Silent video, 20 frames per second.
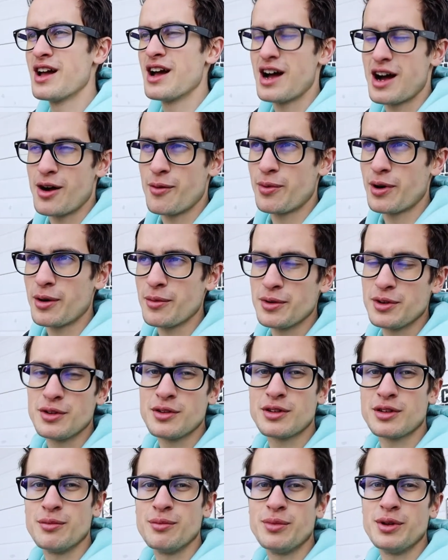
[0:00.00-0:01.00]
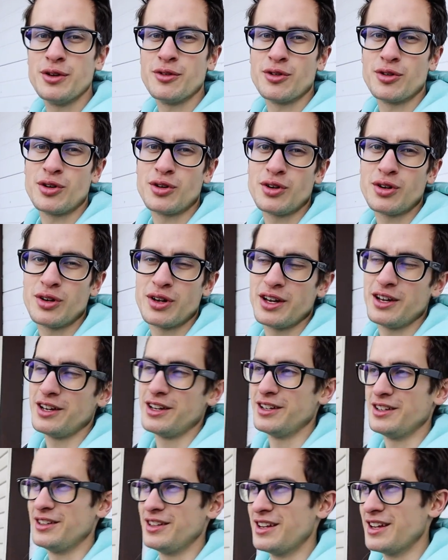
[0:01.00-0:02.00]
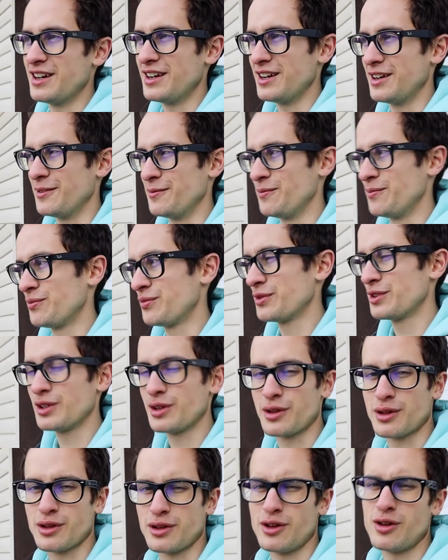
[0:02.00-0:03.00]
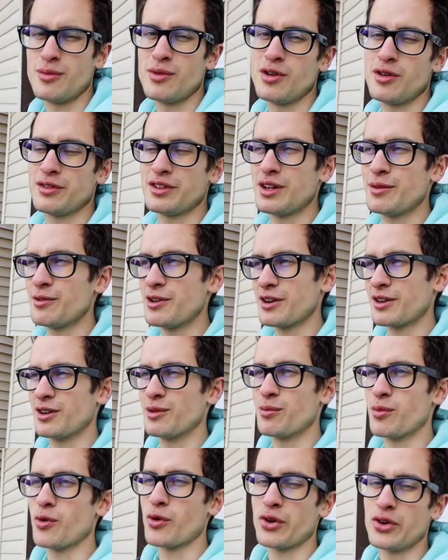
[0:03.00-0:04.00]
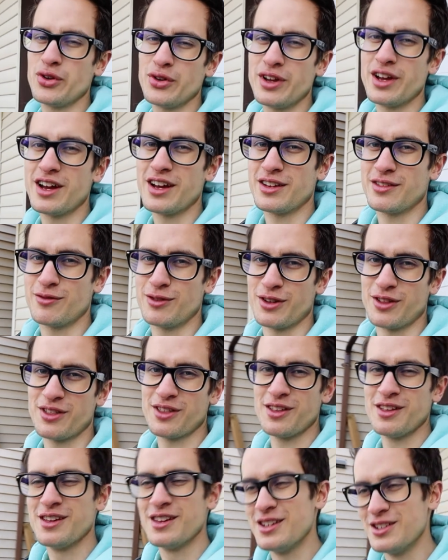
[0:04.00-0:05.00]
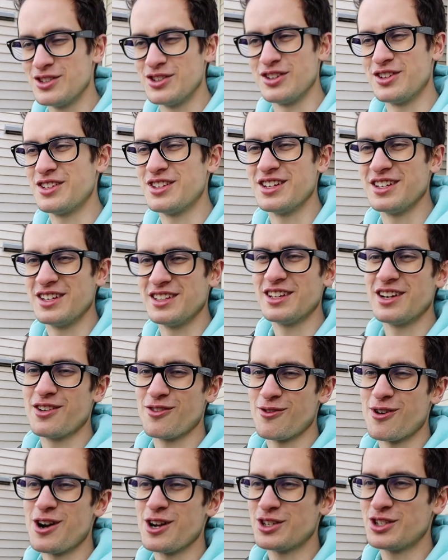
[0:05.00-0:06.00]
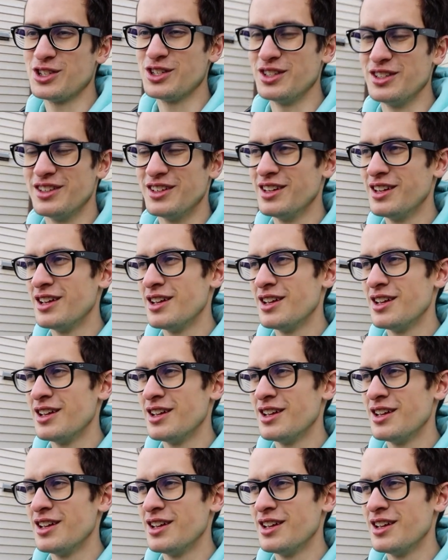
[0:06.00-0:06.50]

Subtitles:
I'll probably do some B-roll and little slow-mos. I'm not going to bore you guys with just sitting there watching.